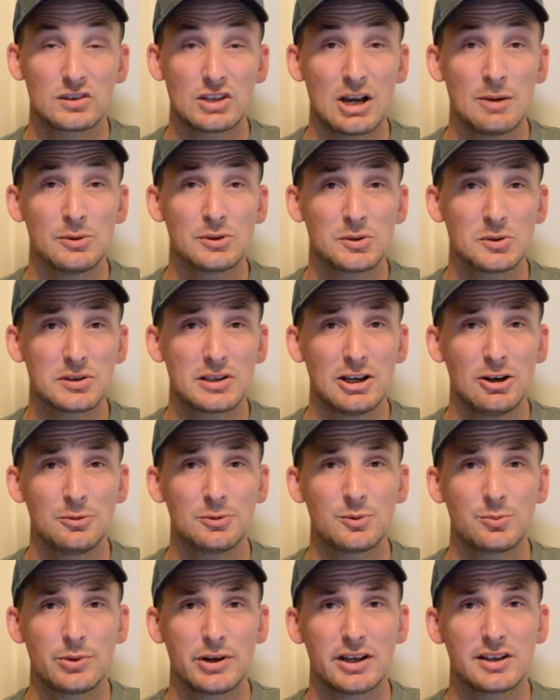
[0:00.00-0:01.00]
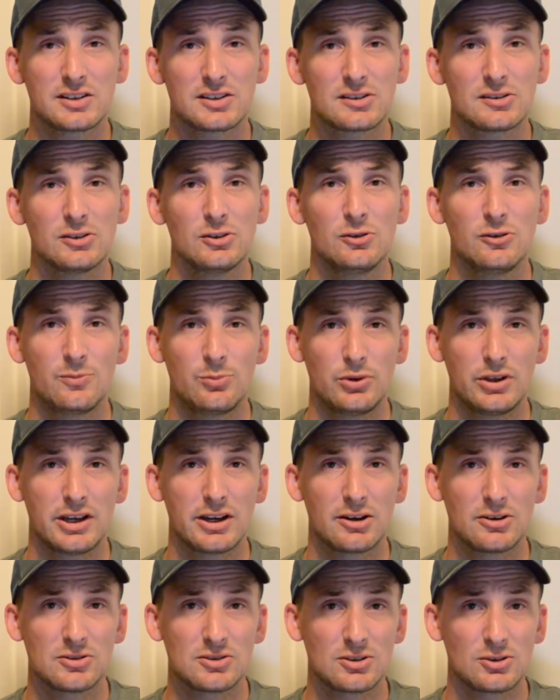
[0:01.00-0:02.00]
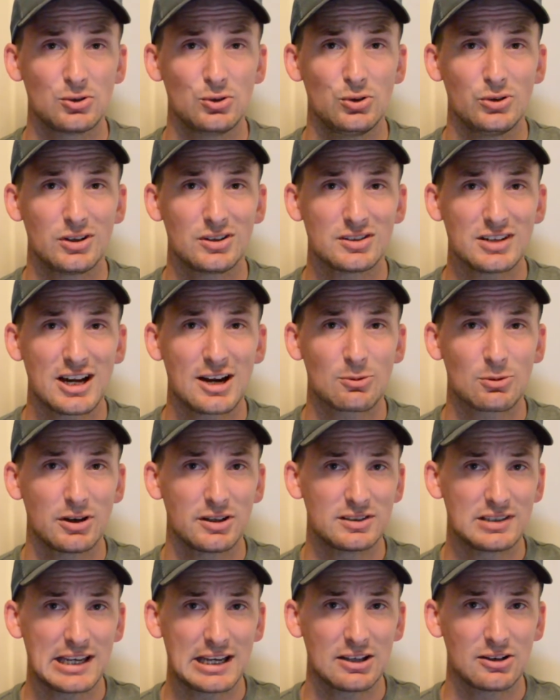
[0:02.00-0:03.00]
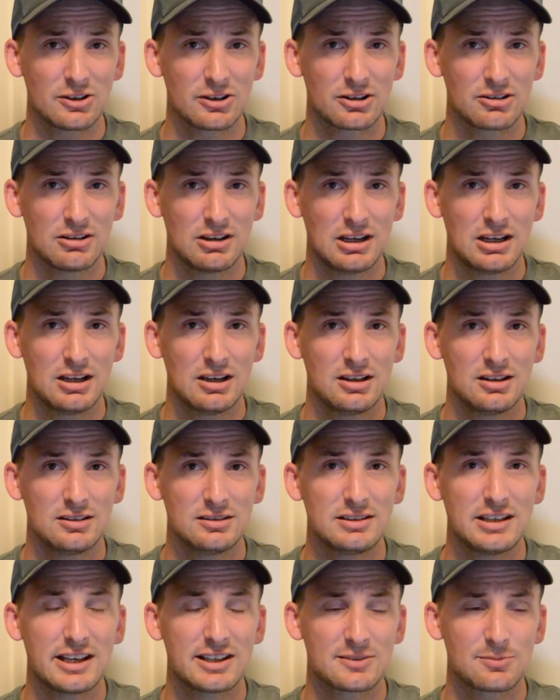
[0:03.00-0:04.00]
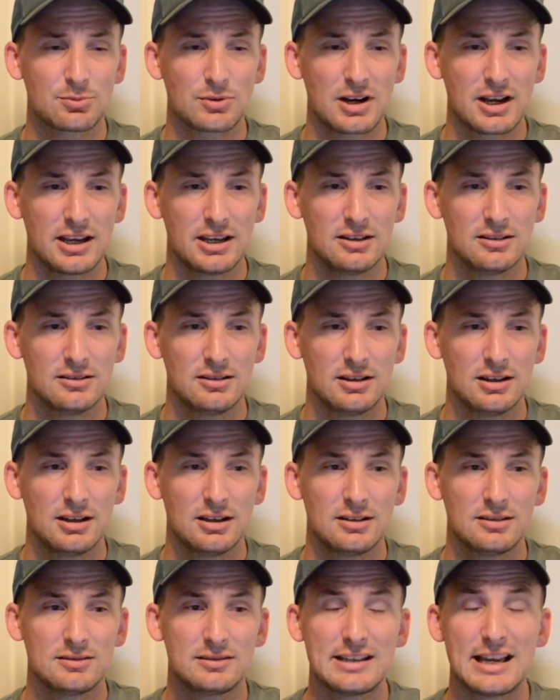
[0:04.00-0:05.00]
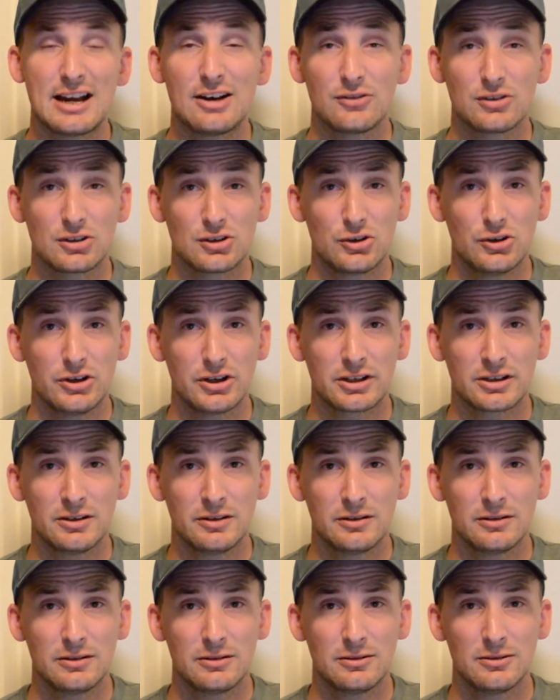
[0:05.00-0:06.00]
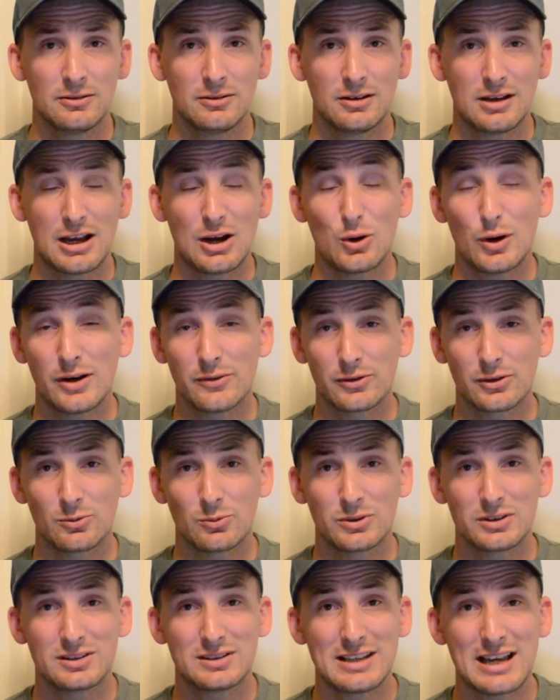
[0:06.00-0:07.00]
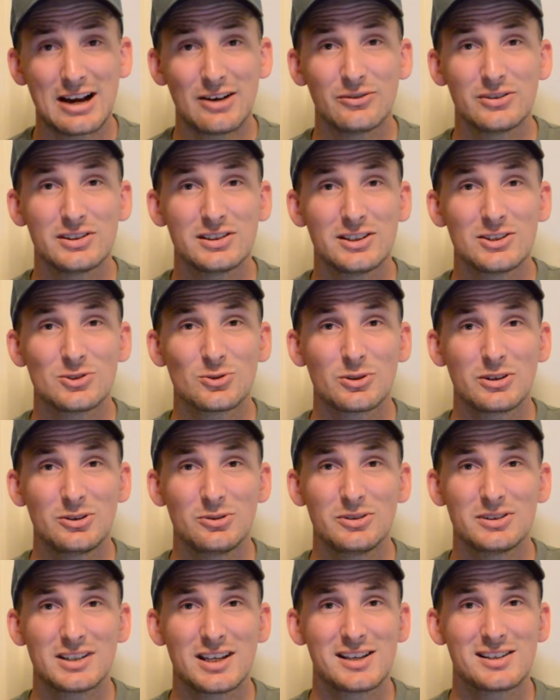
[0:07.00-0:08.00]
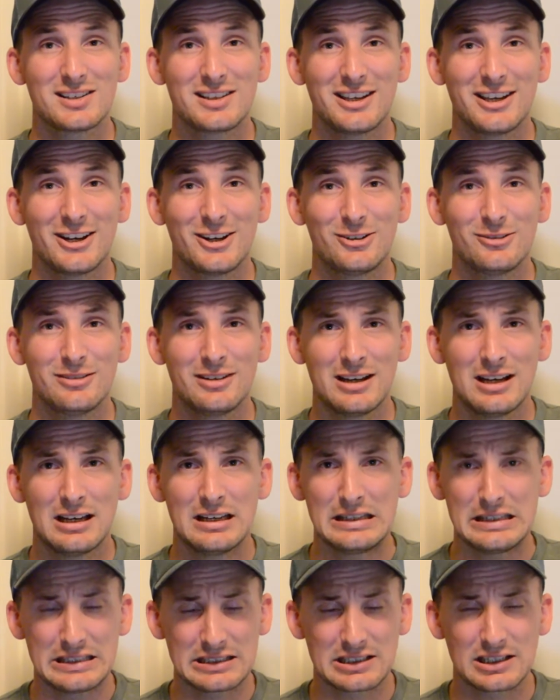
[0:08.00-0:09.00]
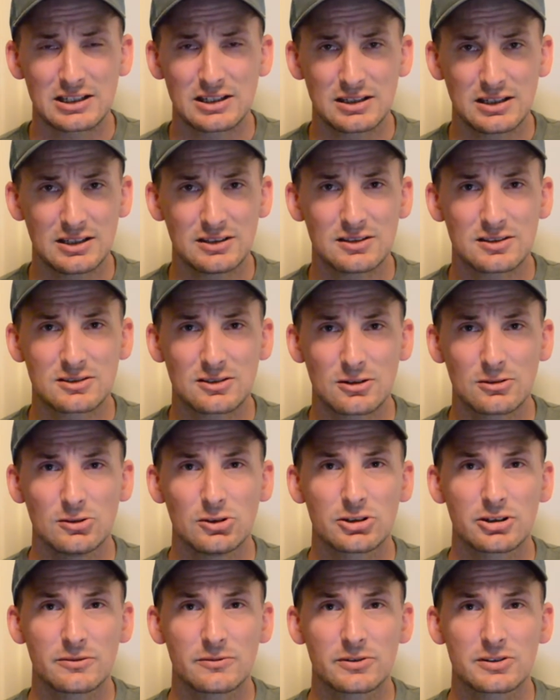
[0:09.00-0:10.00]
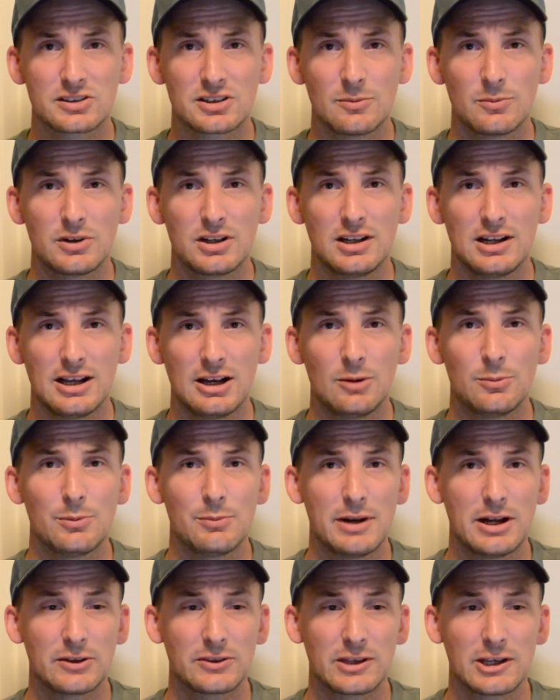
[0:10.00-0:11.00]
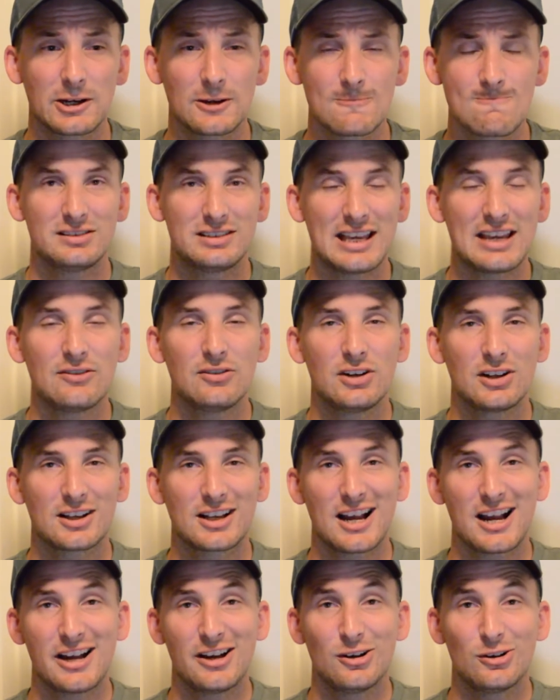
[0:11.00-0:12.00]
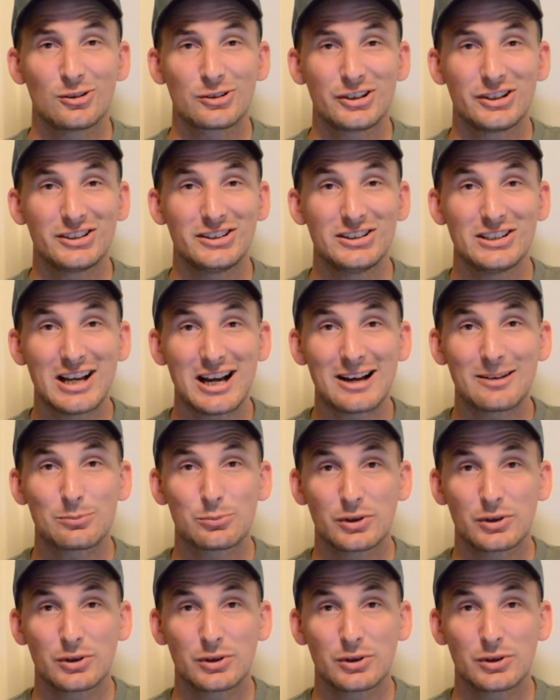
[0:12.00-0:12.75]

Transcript: Thomas was helped by a slew of players, including Tyrod Taylor, Des Bryant, Dalvin Cook. However, with Dalvin's injury to his ACL, he's going to need to start looking for somebody to help him out there. David and Kyle could not